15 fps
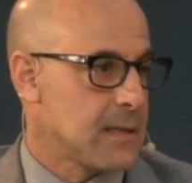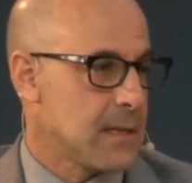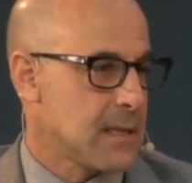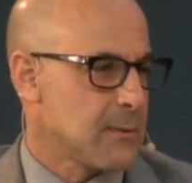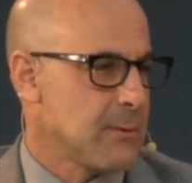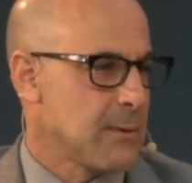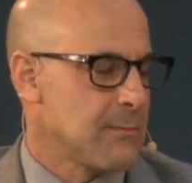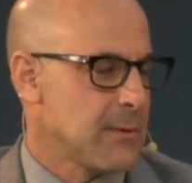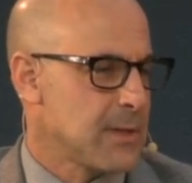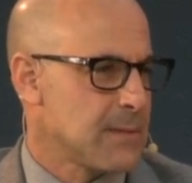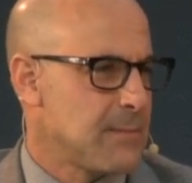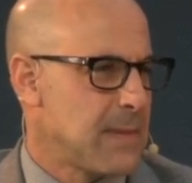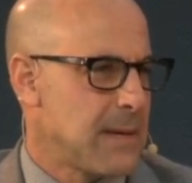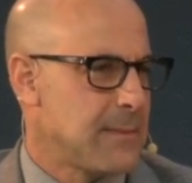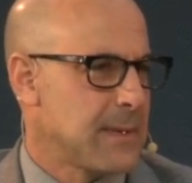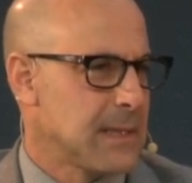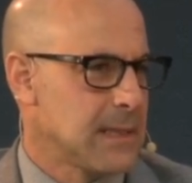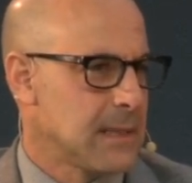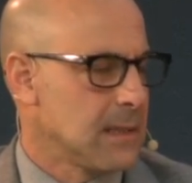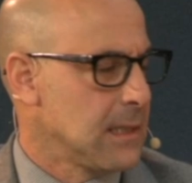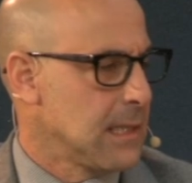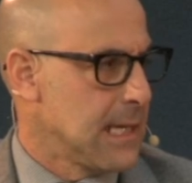This one was maybe a
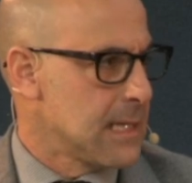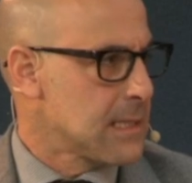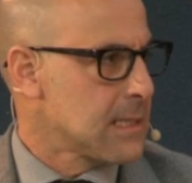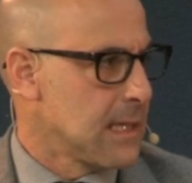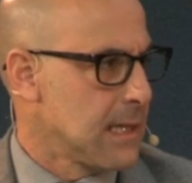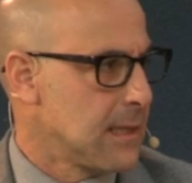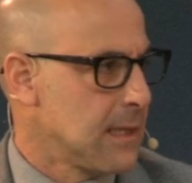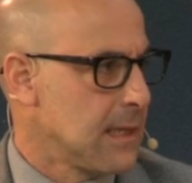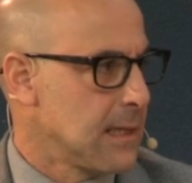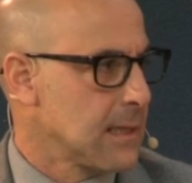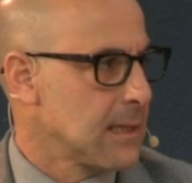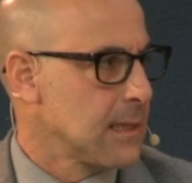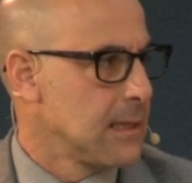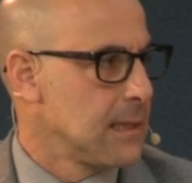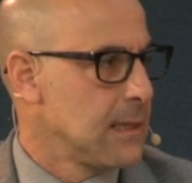little less, I think,